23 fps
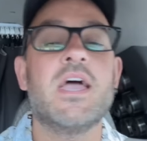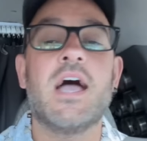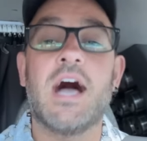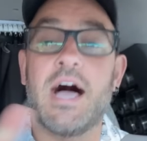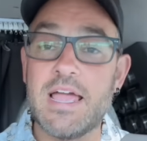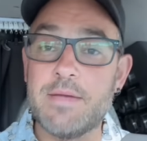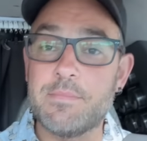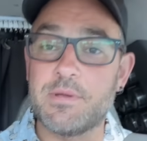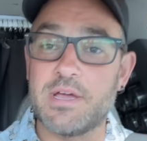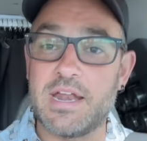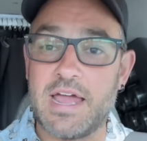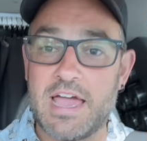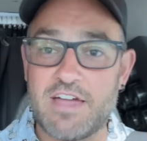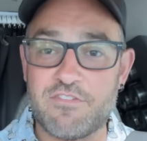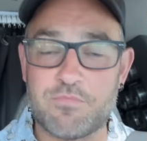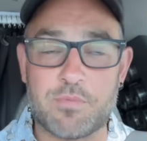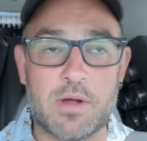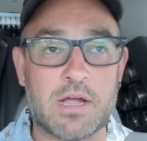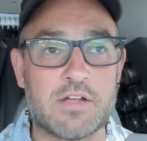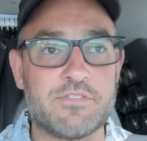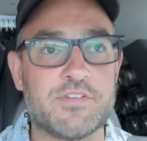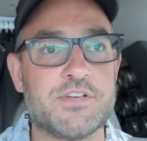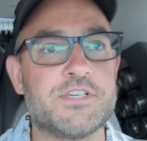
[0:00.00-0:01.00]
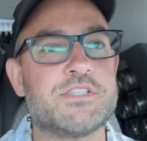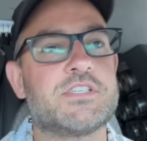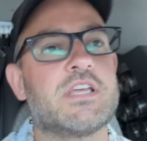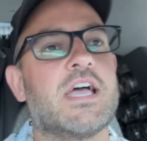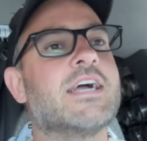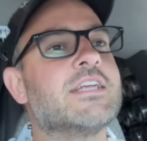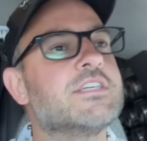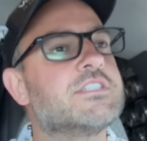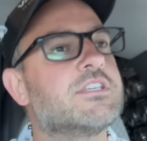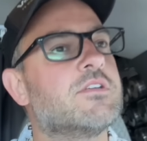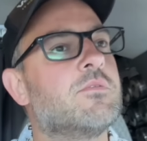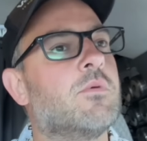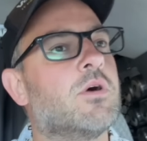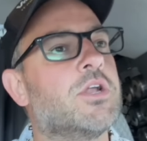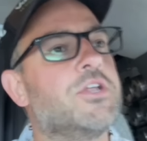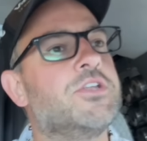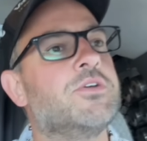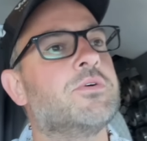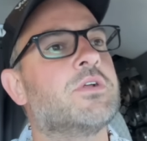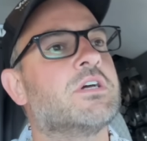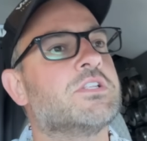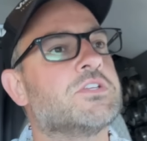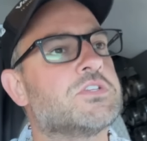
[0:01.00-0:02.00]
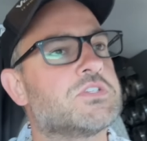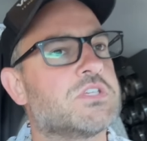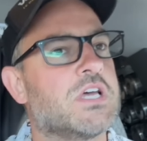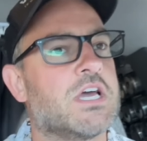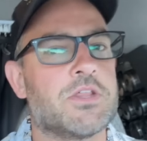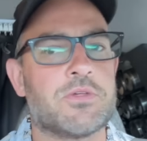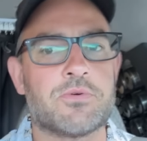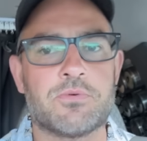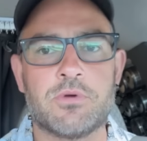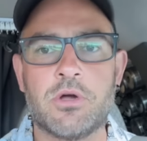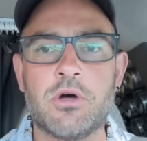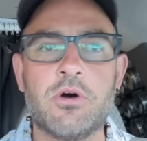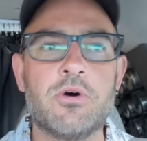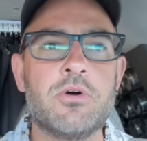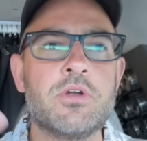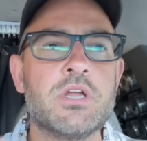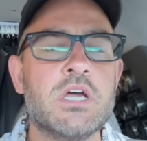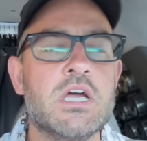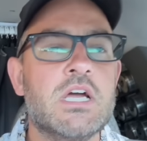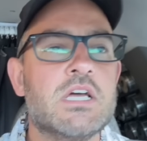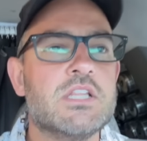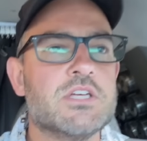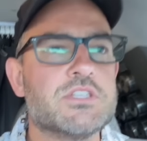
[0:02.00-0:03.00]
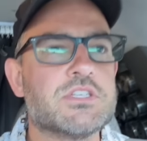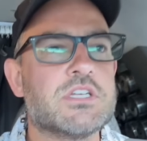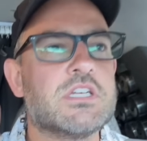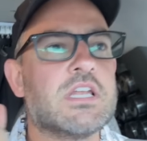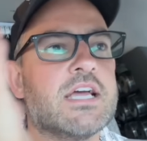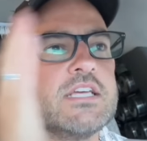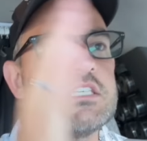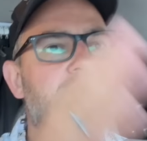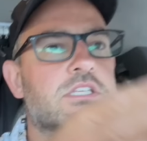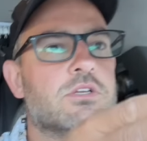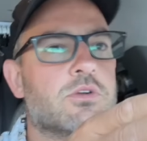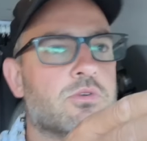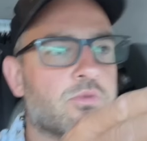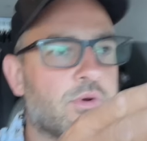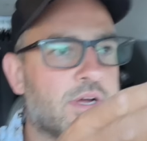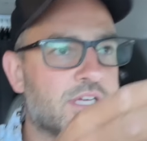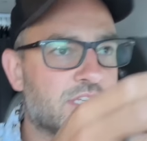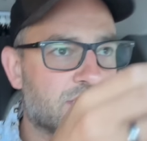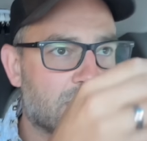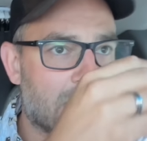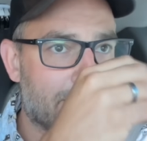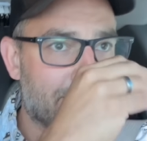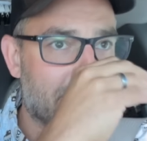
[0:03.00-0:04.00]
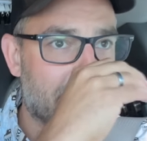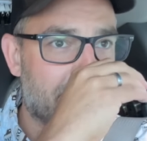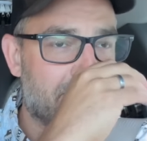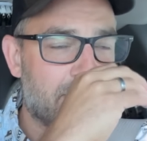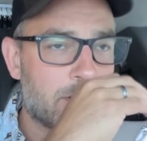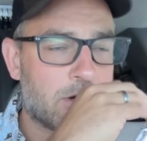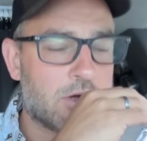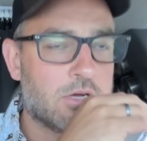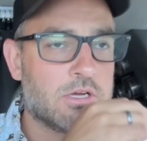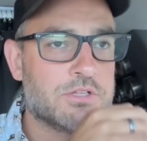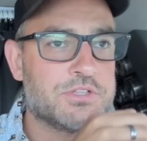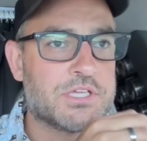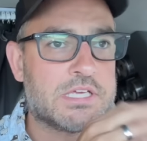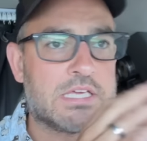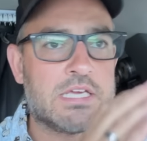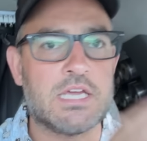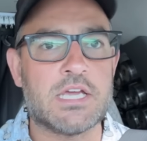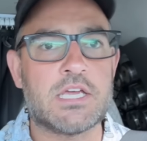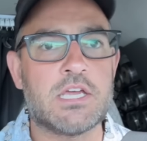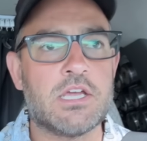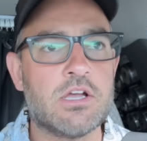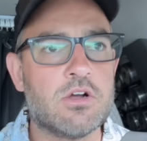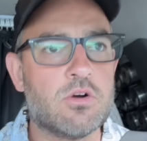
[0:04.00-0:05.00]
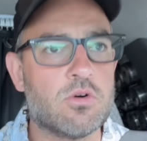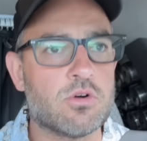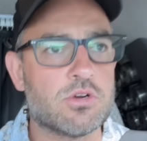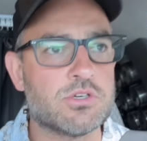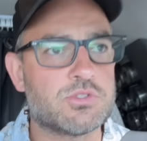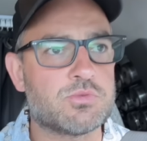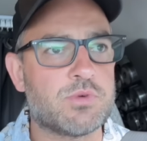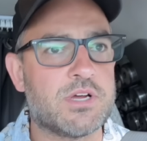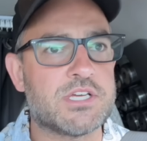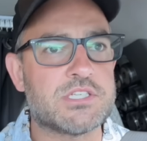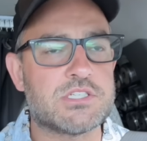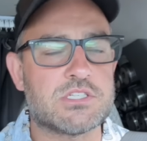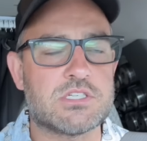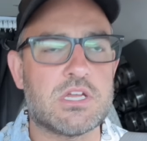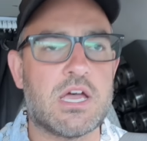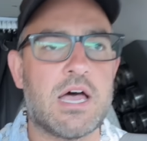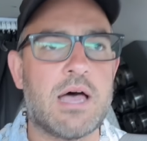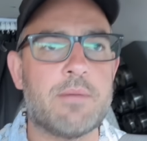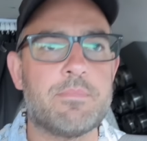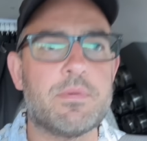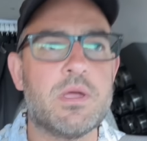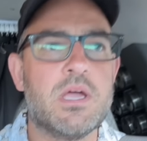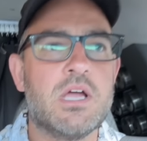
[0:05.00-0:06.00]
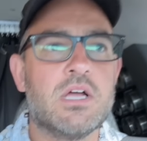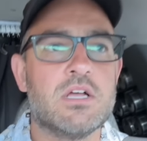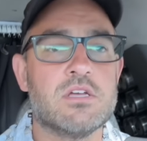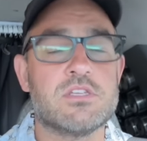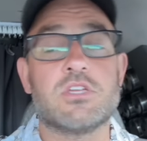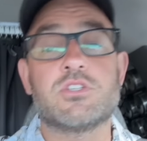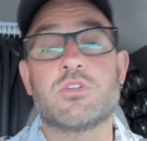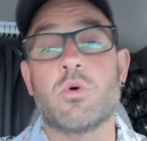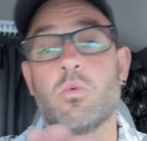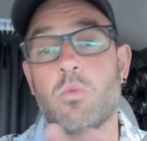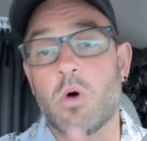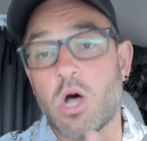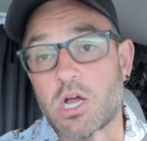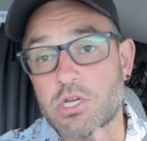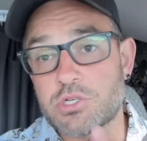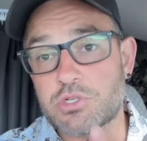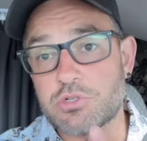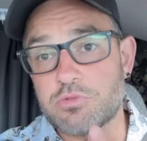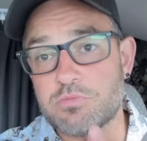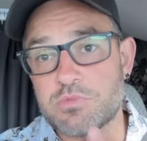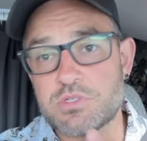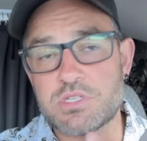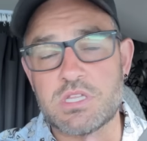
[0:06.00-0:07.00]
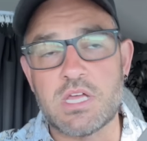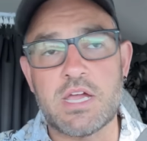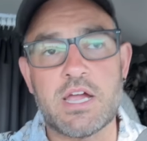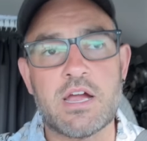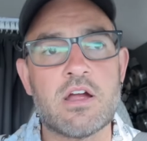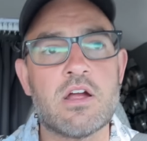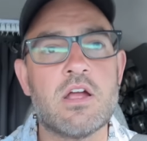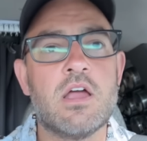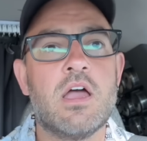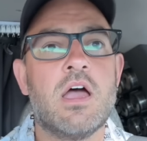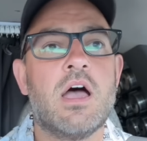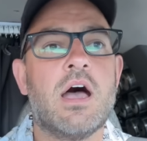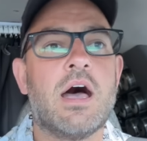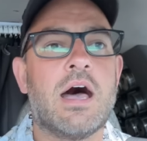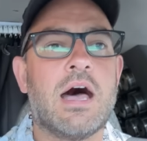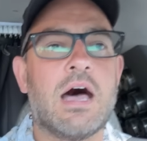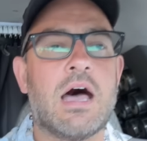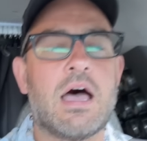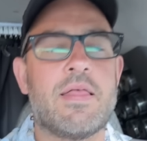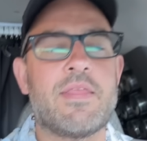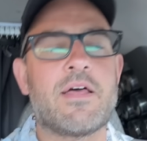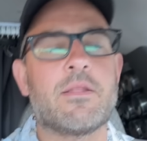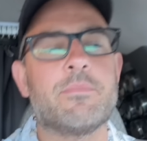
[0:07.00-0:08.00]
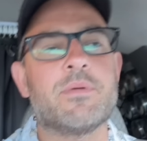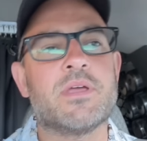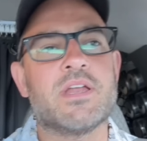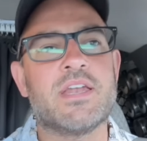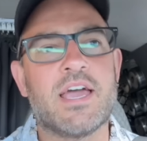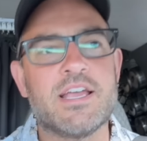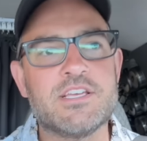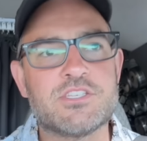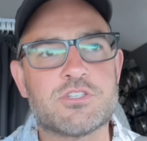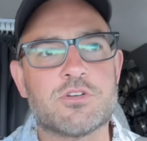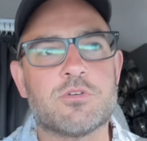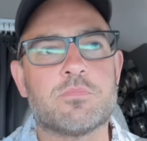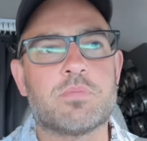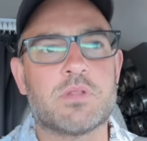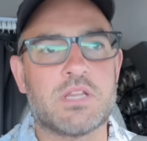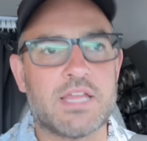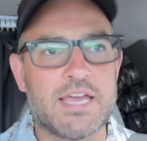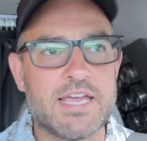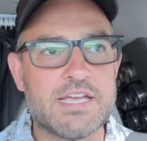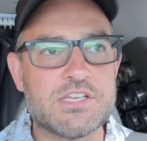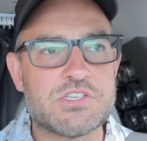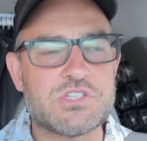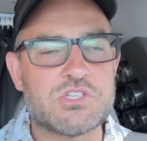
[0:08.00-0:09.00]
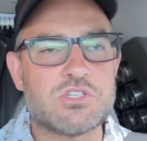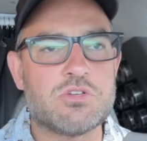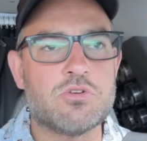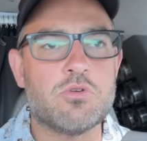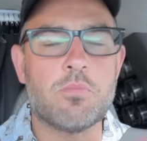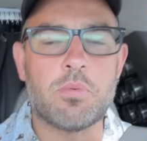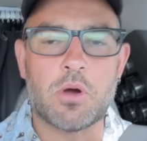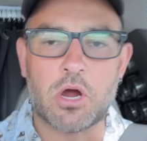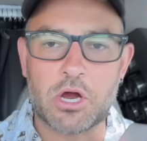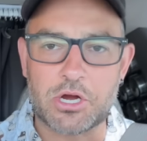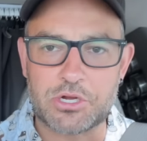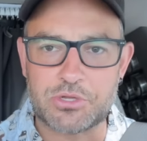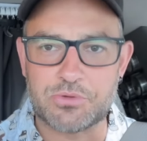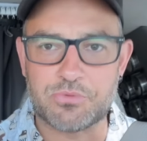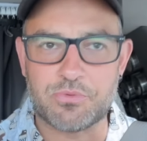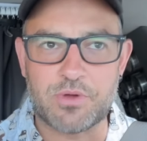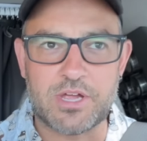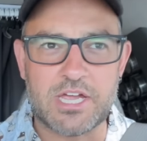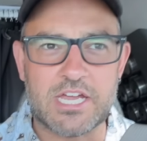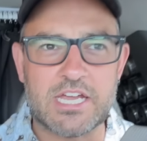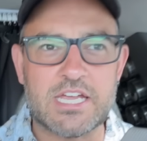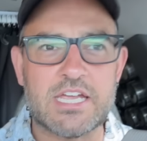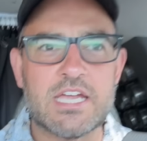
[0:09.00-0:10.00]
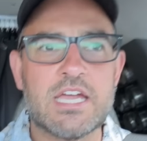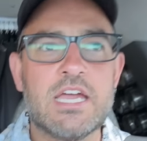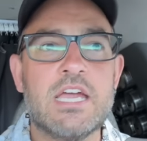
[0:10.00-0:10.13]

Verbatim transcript: I am gonna have breakfast. I just didn't want to do it on the side of the road. There's a nice little rest stop up here called the Kicking Horse Rest Stop. There's also washrooms there, and that'll be a nicer place to park the rig,